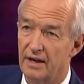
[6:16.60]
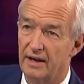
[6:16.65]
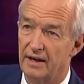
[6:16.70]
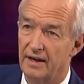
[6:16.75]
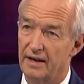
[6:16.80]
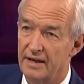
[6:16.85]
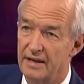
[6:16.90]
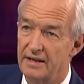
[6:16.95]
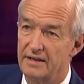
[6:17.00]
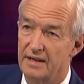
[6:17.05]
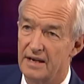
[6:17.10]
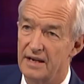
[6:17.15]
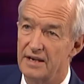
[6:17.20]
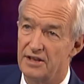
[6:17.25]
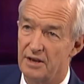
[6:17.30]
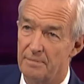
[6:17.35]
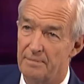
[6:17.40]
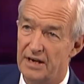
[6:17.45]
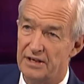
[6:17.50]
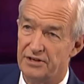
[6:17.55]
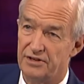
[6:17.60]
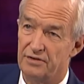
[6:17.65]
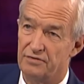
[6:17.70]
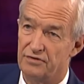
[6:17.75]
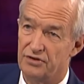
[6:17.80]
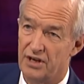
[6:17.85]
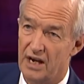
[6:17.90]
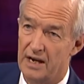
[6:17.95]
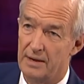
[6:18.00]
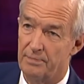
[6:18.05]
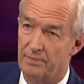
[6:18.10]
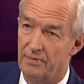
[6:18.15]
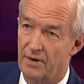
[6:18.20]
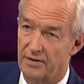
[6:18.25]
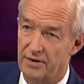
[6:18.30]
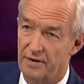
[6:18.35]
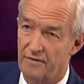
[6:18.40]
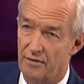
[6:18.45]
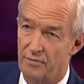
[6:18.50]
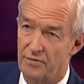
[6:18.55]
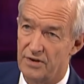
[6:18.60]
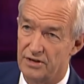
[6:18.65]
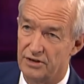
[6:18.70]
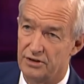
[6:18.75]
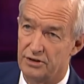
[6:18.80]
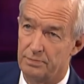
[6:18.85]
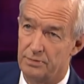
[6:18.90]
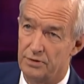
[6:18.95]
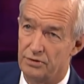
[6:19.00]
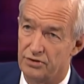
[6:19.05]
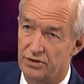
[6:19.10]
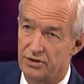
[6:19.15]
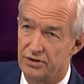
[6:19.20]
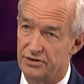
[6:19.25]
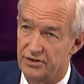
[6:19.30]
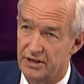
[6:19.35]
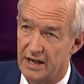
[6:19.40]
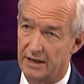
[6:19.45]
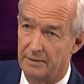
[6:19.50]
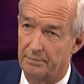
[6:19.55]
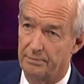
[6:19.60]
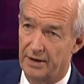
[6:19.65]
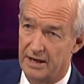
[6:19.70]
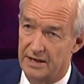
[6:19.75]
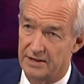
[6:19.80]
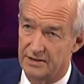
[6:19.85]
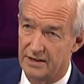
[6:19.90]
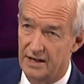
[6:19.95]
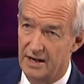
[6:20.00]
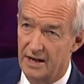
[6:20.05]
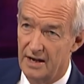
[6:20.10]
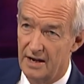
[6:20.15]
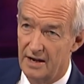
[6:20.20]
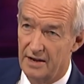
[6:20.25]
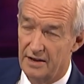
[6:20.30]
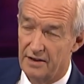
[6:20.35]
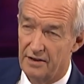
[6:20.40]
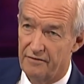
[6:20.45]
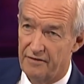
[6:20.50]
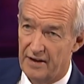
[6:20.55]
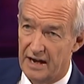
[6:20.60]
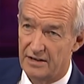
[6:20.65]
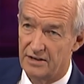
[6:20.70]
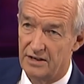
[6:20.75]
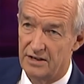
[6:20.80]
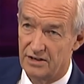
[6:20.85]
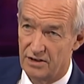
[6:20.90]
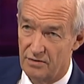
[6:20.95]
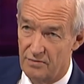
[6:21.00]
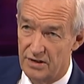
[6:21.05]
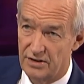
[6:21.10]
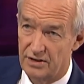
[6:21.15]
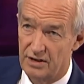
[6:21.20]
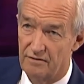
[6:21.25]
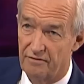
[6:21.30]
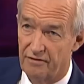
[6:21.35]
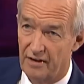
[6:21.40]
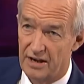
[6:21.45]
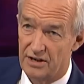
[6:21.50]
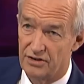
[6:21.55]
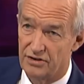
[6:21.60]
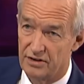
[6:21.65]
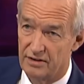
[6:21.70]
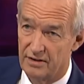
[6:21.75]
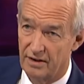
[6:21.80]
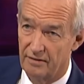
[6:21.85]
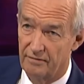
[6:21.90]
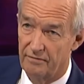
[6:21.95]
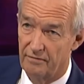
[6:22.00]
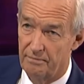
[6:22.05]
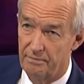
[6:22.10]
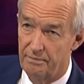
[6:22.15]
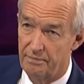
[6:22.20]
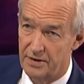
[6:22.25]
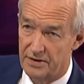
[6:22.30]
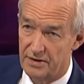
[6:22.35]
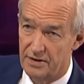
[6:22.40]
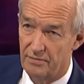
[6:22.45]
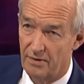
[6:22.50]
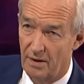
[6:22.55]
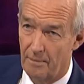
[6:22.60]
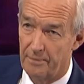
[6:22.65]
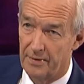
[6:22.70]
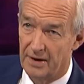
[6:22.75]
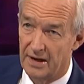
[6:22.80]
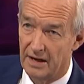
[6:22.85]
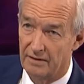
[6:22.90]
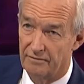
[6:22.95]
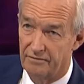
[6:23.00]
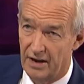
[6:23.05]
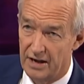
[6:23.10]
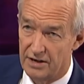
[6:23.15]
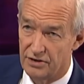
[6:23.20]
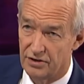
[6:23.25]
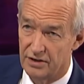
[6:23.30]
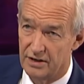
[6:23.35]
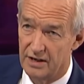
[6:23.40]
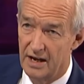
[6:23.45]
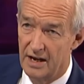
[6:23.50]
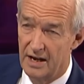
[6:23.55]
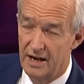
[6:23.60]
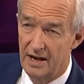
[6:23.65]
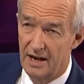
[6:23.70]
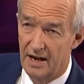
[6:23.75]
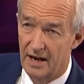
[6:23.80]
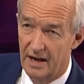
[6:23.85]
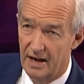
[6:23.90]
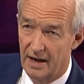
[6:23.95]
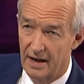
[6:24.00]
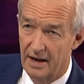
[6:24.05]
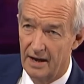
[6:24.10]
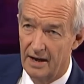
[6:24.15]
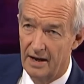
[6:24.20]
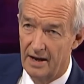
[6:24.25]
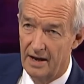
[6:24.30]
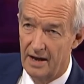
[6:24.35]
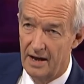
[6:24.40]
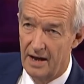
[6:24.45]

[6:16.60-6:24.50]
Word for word: uh, in, in the best of shape. Whatever redistribution has taken place, the fact is there is inflation, a pretty romping inflation. Uh,